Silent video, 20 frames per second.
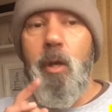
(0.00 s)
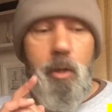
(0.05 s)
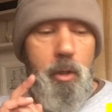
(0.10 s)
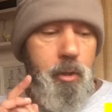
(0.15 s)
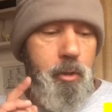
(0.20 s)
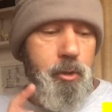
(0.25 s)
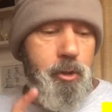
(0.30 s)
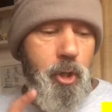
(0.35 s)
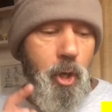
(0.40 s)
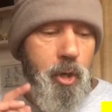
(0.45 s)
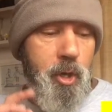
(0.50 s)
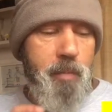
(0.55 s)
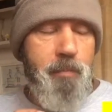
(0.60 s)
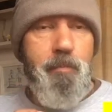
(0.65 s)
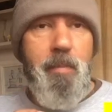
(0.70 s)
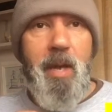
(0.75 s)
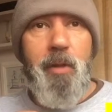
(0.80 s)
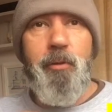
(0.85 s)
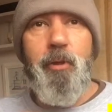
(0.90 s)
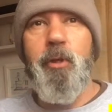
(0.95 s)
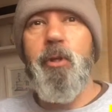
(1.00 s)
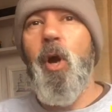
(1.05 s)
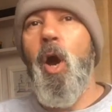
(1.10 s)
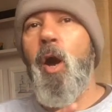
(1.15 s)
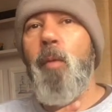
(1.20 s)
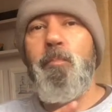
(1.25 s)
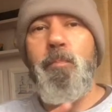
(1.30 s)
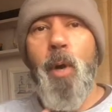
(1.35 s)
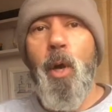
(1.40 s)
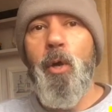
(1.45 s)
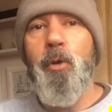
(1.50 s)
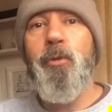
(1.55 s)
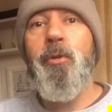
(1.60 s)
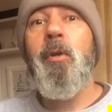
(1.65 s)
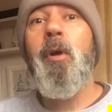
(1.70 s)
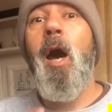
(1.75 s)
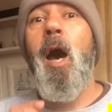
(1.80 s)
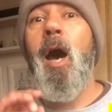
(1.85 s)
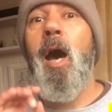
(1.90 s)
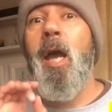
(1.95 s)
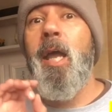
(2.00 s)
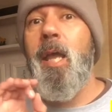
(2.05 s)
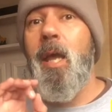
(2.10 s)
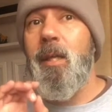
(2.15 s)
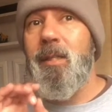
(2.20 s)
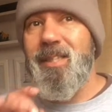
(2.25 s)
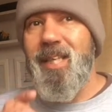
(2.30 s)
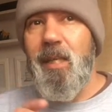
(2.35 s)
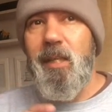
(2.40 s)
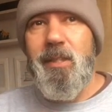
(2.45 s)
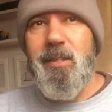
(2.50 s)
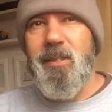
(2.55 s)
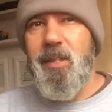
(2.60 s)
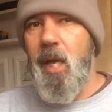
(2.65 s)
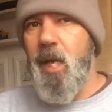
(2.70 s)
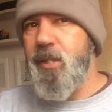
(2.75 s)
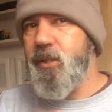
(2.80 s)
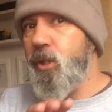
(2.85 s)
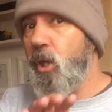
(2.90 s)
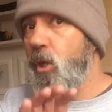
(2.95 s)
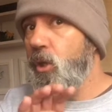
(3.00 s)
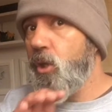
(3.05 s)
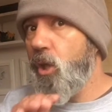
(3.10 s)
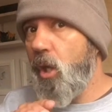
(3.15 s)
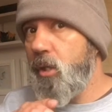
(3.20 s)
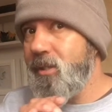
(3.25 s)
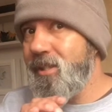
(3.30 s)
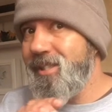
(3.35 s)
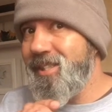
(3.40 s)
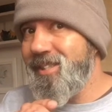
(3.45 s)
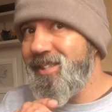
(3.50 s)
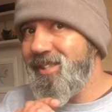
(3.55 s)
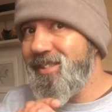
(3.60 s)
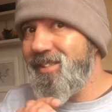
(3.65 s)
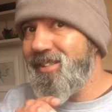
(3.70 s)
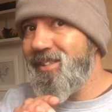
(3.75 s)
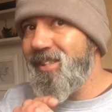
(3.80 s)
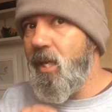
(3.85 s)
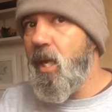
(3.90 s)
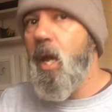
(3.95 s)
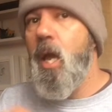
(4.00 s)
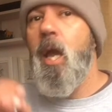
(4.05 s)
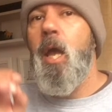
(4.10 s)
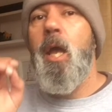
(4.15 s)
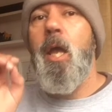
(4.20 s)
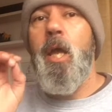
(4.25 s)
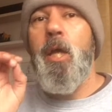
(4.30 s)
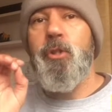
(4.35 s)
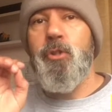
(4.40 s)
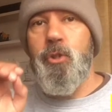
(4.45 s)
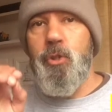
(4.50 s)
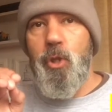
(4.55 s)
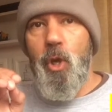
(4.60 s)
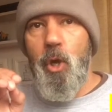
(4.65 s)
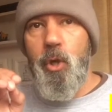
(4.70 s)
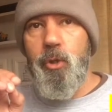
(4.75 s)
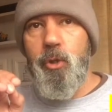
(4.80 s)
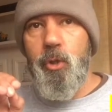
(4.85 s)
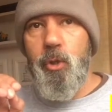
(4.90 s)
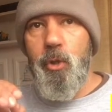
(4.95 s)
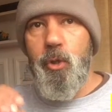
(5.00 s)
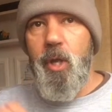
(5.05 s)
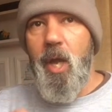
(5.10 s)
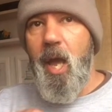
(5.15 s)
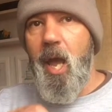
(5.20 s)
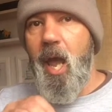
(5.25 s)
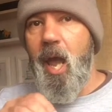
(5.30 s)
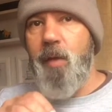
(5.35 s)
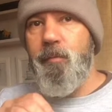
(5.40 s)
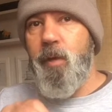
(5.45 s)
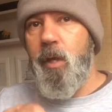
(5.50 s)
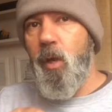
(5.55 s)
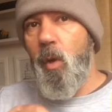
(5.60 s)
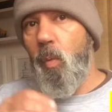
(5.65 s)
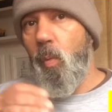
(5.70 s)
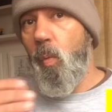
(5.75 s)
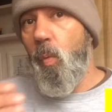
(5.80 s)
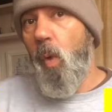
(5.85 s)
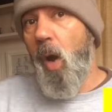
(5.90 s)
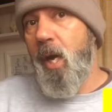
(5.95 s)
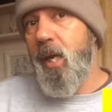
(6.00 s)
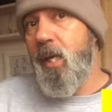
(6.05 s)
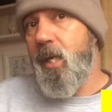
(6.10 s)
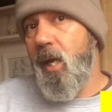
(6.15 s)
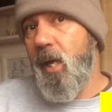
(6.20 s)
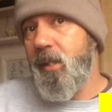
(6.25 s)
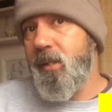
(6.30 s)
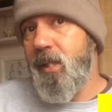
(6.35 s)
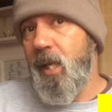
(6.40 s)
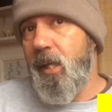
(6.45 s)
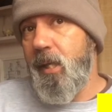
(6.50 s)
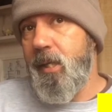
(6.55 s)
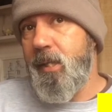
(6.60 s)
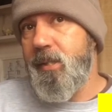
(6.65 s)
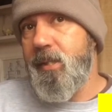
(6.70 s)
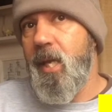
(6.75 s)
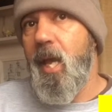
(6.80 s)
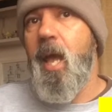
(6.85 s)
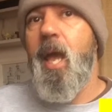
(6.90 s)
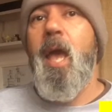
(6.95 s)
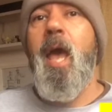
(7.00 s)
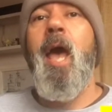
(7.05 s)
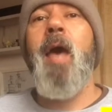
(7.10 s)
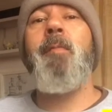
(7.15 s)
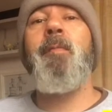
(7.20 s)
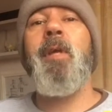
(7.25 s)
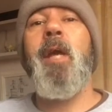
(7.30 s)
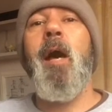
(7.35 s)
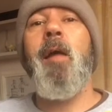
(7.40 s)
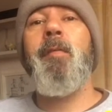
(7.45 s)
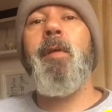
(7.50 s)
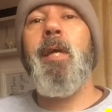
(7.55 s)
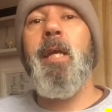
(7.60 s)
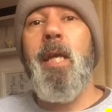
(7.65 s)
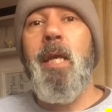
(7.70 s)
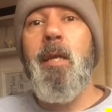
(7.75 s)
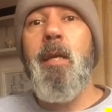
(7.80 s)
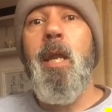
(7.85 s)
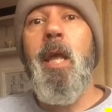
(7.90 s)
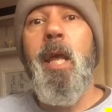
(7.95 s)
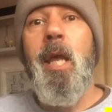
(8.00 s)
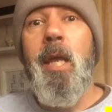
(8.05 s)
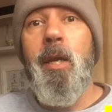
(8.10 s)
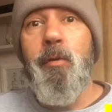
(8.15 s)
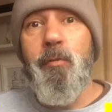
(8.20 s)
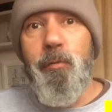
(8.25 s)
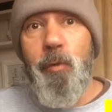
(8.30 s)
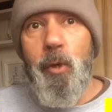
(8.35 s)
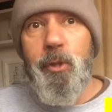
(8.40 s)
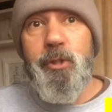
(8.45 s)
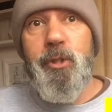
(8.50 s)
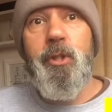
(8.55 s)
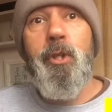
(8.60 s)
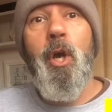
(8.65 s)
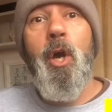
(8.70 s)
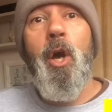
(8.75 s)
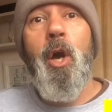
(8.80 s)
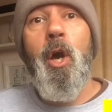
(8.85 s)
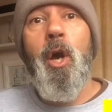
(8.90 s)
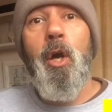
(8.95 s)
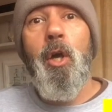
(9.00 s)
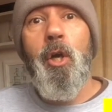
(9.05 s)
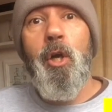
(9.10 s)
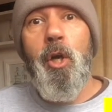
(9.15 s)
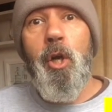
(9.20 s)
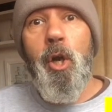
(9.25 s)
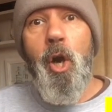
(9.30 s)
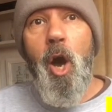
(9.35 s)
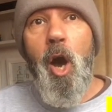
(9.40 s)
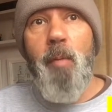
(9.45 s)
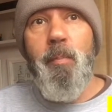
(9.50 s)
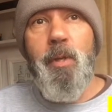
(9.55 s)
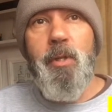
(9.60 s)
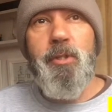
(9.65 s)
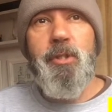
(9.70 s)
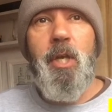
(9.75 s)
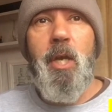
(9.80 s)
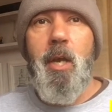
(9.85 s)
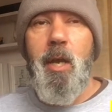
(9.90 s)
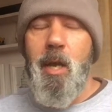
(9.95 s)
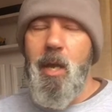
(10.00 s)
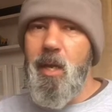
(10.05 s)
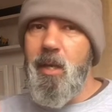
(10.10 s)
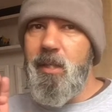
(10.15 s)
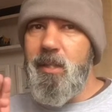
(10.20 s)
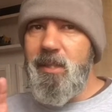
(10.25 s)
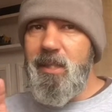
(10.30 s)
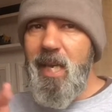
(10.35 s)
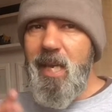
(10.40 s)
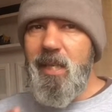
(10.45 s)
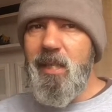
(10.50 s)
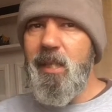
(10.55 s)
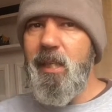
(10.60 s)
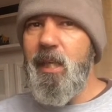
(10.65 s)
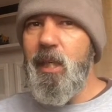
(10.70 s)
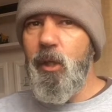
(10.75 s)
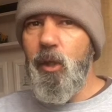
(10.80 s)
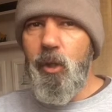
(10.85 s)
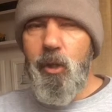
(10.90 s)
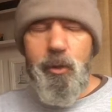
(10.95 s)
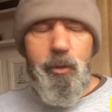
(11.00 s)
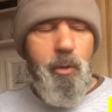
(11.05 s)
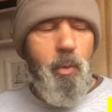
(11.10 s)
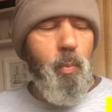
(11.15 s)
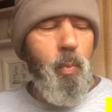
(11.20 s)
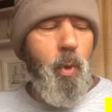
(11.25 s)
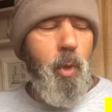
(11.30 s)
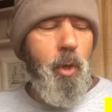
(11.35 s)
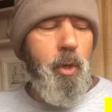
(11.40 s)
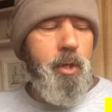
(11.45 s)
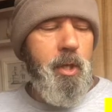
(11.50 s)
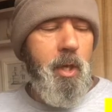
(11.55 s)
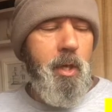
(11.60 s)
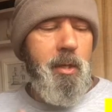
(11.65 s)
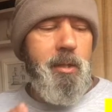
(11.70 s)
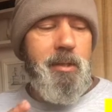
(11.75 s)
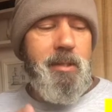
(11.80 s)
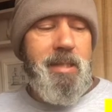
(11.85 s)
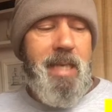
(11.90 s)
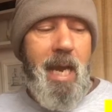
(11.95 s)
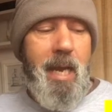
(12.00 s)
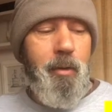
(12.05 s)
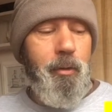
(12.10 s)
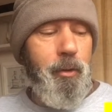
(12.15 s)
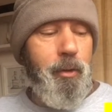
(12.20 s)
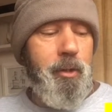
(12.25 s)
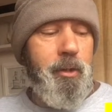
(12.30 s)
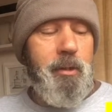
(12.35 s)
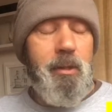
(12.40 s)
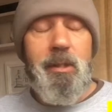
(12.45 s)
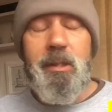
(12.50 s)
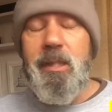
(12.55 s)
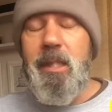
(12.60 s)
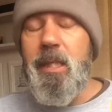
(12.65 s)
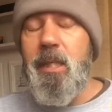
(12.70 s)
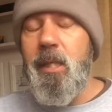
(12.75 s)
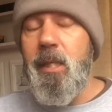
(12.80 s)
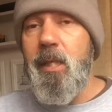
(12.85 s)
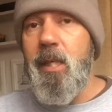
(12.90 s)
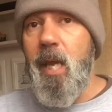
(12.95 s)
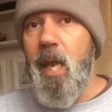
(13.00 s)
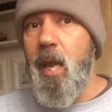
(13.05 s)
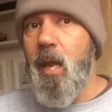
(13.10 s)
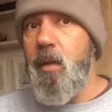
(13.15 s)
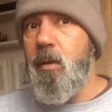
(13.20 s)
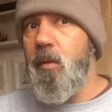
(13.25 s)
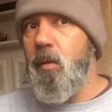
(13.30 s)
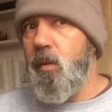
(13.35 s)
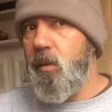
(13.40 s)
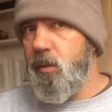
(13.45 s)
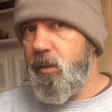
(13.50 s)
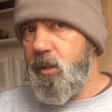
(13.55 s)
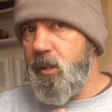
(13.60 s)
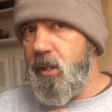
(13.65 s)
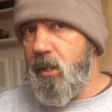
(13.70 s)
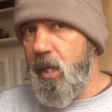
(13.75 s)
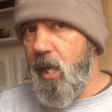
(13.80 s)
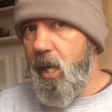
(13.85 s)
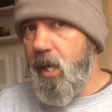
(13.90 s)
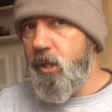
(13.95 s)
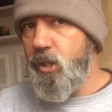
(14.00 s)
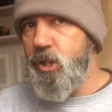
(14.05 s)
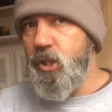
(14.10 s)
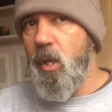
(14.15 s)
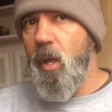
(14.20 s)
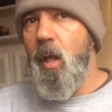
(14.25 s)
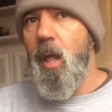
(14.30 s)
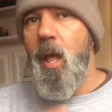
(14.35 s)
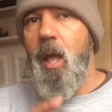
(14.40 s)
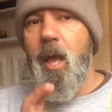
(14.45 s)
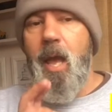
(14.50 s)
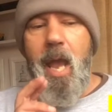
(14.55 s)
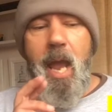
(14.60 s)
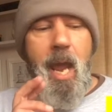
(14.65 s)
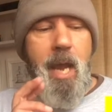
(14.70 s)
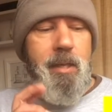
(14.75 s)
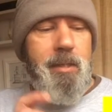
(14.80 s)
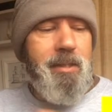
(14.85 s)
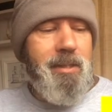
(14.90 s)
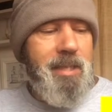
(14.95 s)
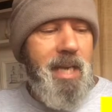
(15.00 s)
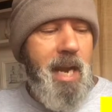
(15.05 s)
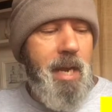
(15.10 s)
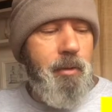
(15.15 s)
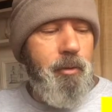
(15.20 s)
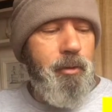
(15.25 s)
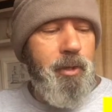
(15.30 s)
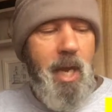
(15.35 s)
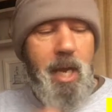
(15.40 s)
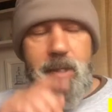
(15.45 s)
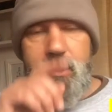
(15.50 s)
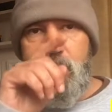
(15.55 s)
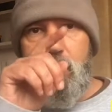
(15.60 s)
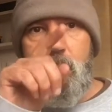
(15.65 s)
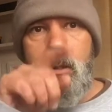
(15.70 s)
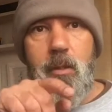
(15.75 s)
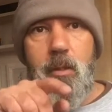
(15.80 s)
"turnip method" are both italicized. Consistency. It's no good having one in italics and the other in inverted commas. Secondly, look at the word tenth, T-E-N-T-H, and tenth as in